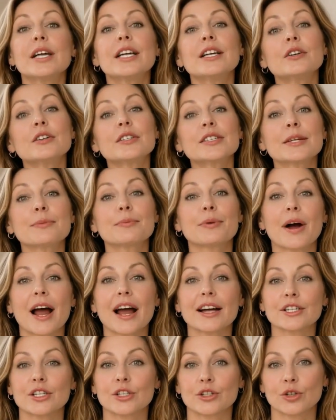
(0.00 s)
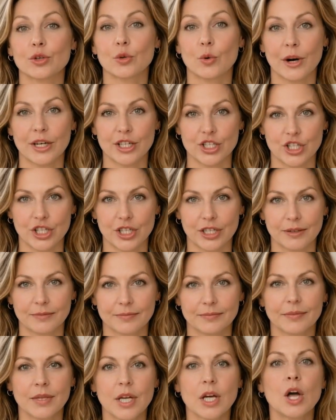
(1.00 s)
here's the practical question.
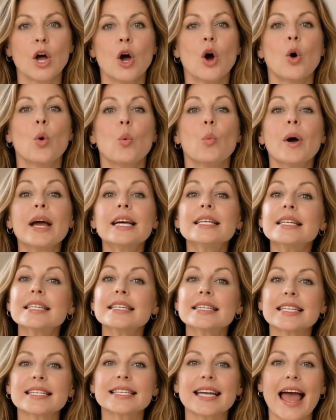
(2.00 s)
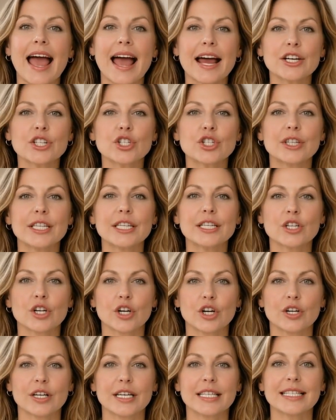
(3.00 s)
When does this actually
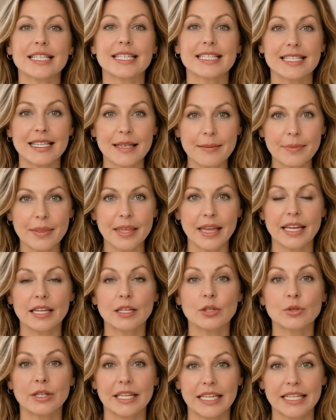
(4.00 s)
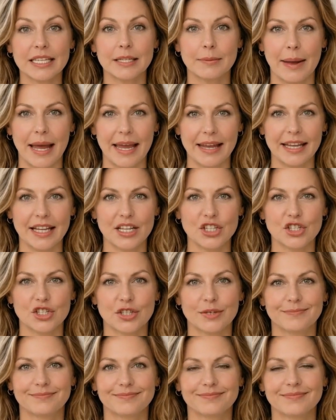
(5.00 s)
turn into something you need to
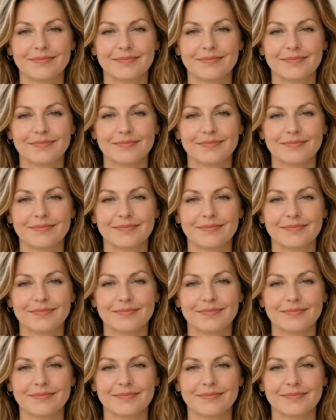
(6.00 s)
manage?